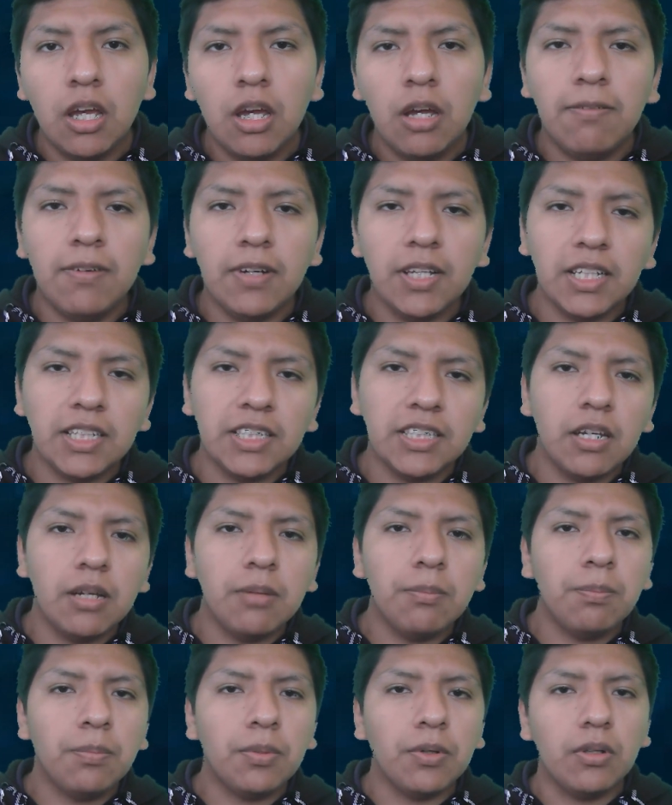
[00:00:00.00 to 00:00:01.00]
For
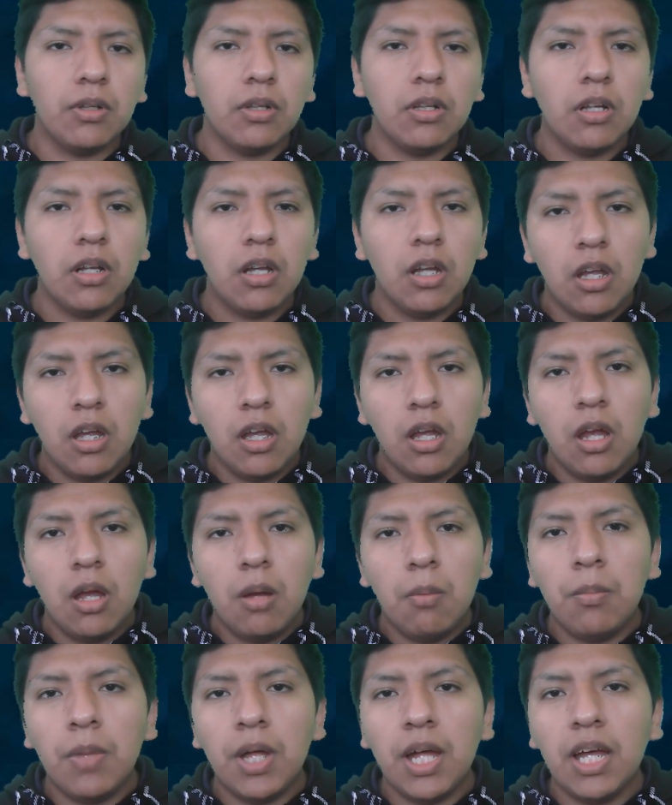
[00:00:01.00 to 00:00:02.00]
example,
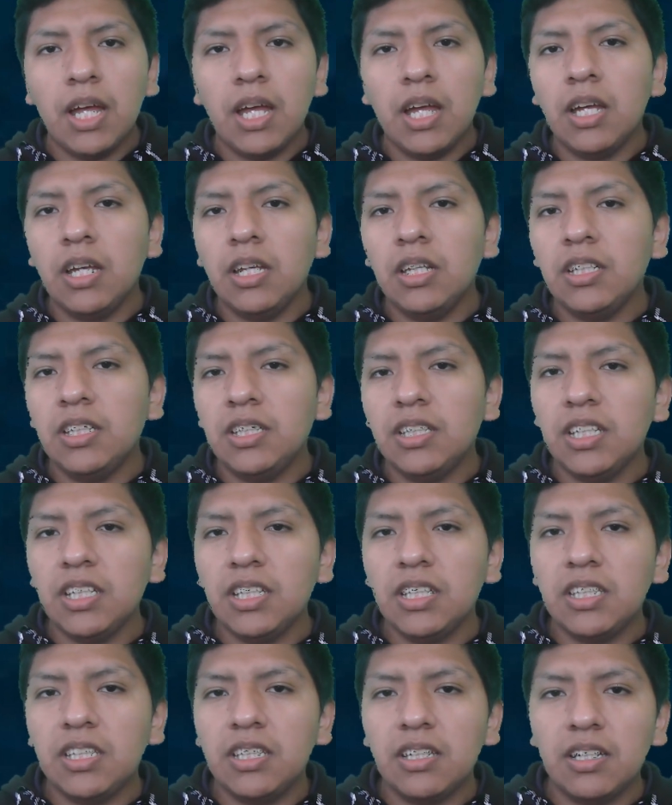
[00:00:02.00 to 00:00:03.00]
my
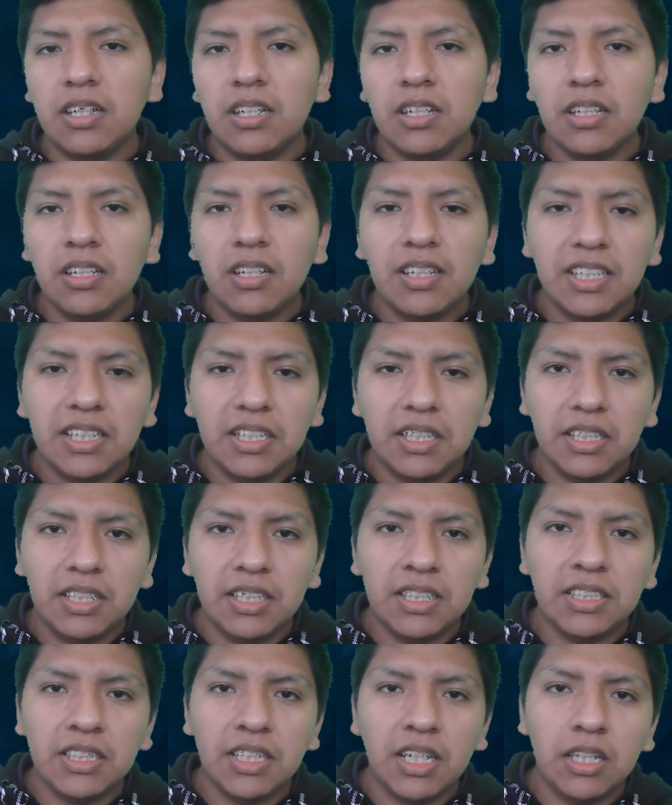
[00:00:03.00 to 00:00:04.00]
sister
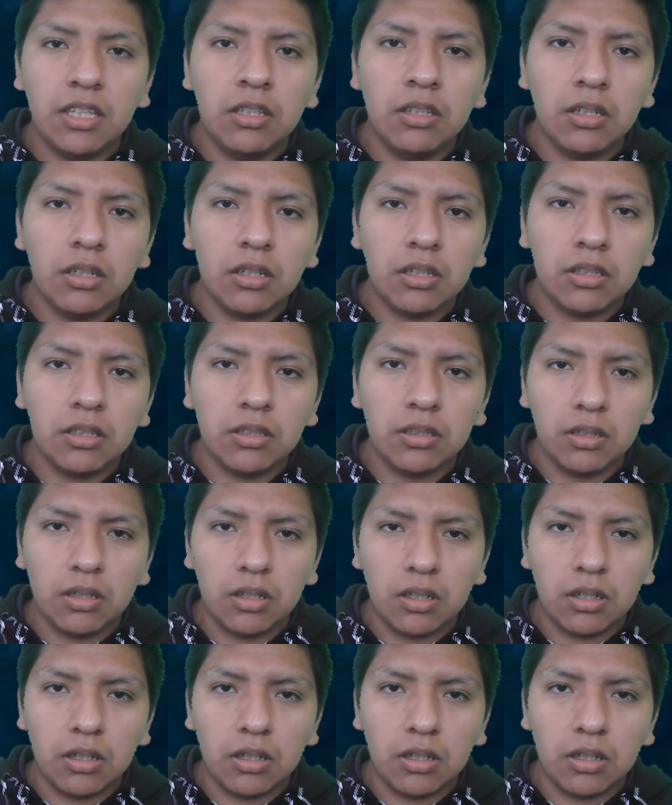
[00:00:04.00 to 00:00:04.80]
is a doctor.